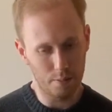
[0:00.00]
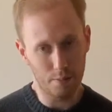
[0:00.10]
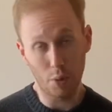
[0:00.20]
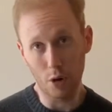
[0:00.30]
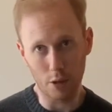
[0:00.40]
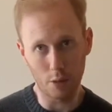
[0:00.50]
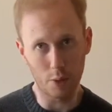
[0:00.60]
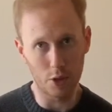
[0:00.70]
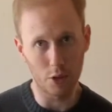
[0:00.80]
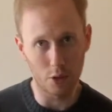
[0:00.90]
parka,
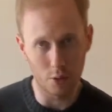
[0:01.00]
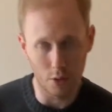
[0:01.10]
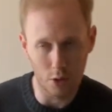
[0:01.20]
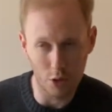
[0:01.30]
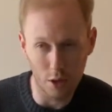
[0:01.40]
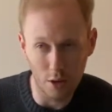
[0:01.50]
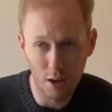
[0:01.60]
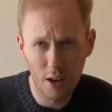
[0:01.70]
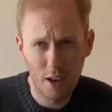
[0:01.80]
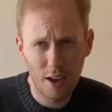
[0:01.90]
which is new this year,
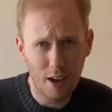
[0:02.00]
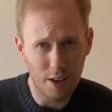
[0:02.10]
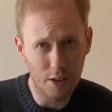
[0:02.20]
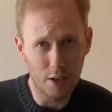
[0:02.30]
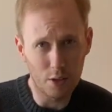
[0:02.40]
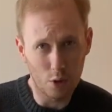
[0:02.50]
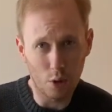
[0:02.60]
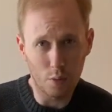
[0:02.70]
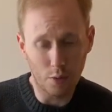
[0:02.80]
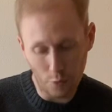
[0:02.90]
I think is
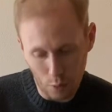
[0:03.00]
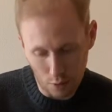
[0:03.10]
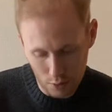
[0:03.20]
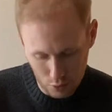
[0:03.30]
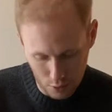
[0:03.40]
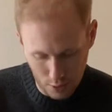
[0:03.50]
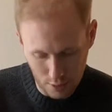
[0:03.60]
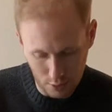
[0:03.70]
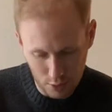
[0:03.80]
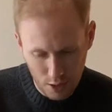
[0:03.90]
over
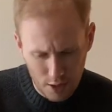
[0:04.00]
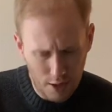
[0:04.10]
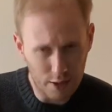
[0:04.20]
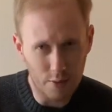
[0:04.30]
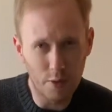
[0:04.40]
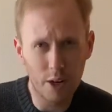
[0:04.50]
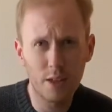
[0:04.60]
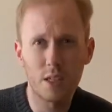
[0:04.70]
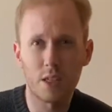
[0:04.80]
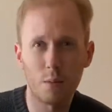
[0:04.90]
$400. It's very
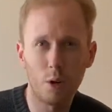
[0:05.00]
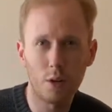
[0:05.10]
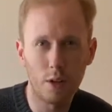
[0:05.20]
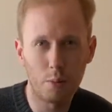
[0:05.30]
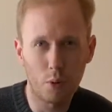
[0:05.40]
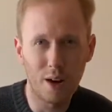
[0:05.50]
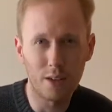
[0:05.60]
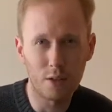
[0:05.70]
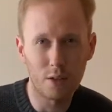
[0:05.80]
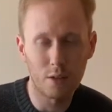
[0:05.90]
similarly
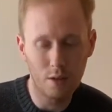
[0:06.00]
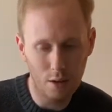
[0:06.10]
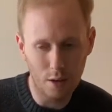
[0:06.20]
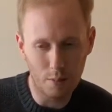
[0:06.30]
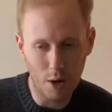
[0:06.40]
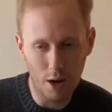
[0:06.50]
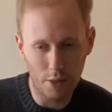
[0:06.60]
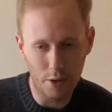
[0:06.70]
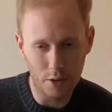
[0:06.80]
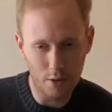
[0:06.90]
priced,
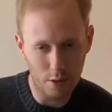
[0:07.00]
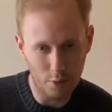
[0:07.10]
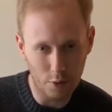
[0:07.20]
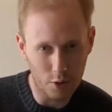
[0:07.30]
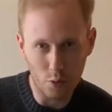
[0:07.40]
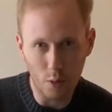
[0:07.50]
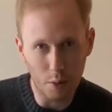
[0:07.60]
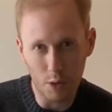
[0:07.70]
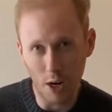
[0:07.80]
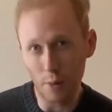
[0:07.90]
oddly, to the Fitzroy,
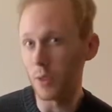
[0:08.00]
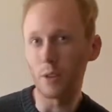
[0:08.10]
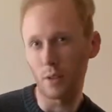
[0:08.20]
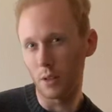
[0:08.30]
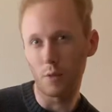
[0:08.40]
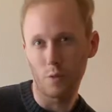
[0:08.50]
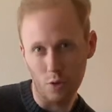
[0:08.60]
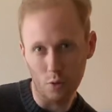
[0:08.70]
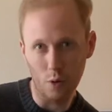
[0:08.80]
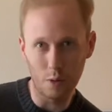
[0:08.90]
which I would think that the
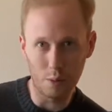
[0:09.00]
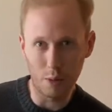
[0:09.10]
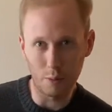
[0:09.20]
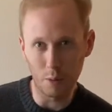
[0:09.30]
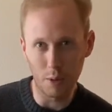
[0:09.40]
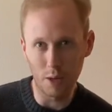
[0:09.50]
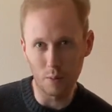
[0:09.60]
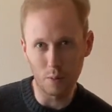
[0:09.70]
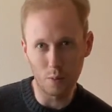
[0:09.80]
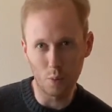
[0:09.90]
Fitzroy would probably be a
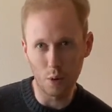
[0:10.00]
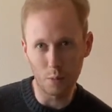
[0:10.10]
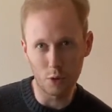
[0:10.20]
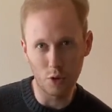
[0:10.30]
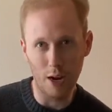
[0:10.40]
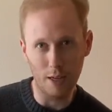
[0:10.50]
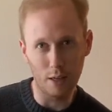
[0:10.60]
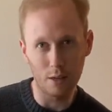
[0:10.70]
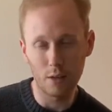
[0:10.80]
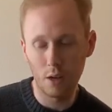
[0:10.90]
warmer jacket